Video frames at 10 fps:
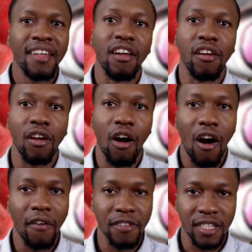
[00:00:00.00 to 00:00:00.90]
they
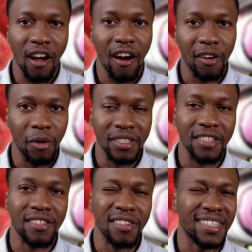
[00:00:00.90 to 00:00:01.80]
obviously are going to
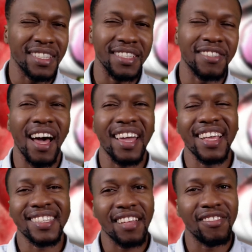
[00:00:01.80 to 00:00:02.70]
succeed. So I
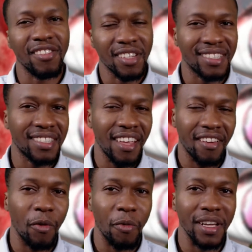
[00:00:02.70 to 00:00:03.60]
guess that does
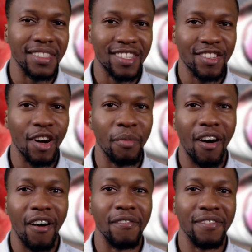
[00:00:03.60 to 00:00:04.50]
take away some
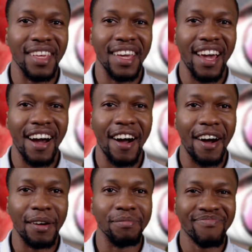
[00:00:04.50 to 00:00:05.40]
of the,
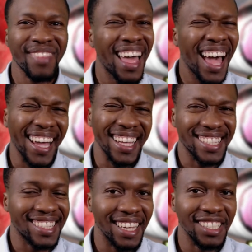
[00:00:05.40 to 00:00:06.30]
I
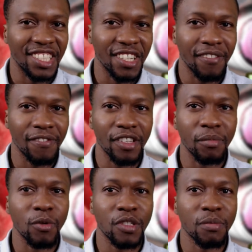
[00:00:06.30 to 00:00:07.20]
guess, tension for the
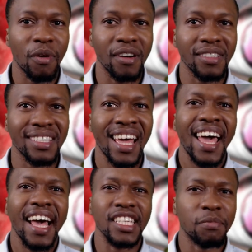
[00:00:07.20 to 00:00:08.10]
most part,
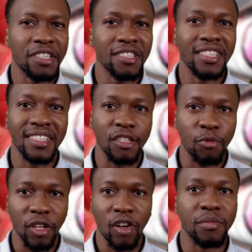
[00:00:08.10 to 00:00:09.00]
especially since
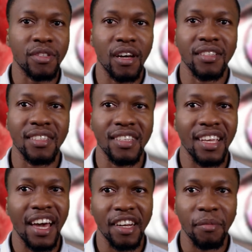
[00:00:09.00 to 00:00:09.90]
when it comes on to
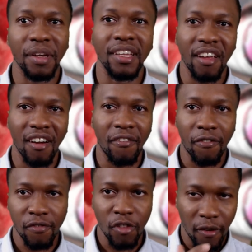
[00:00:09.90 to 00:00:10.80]
the anime, they're,
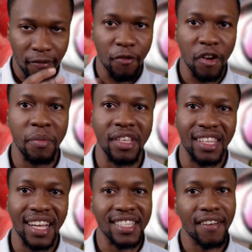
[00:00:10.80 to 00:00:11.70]
you know, framing
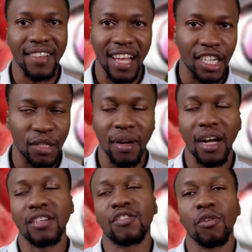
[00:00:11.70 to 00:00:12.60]
it as a
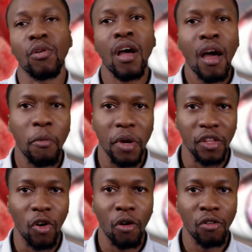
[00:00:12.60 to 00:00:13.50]
flashback. So we
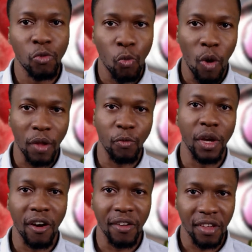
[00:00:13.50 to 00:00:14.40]
know one
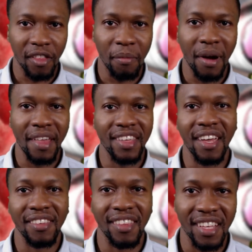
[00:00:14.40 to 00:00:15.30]
way or another, by the
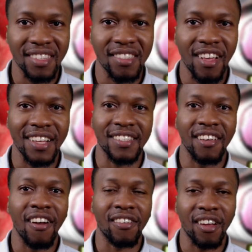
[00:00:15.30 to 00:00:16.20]
end of this,
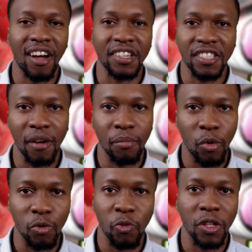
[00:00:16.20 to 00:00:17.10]
Sasuke or Kakashi are
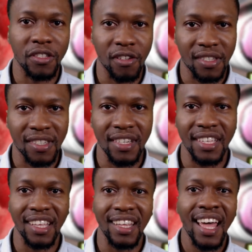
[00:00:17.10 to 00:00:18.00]
both will
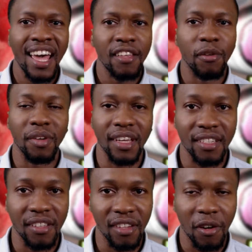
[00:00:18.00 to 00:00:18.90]
succeed in, you know,
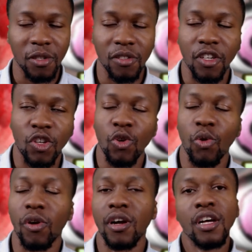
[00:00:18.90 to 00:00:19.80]
getting Naruto the
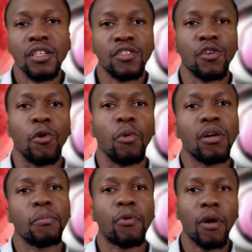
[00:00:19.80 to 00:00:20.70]
cure. So
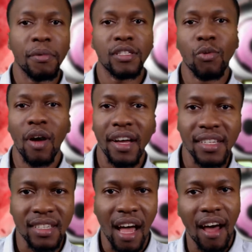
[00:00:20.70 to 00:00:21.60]
premise
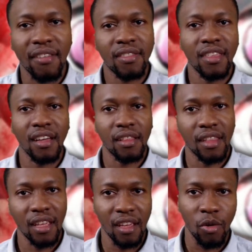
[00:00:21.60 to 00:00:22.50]
wise, I think
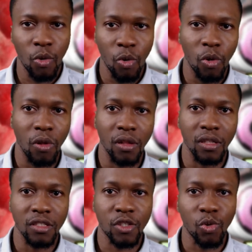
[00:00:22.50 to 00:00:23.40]
the
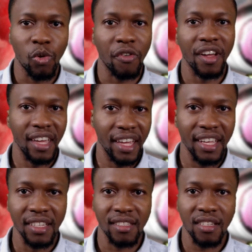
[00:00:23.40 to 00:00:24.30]
whole story
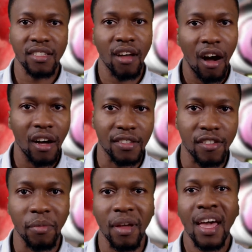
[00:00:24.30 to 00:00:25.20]
is
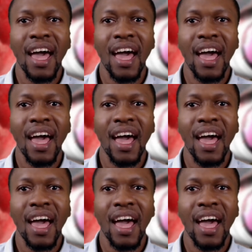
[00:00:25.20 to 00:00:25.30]
awesome.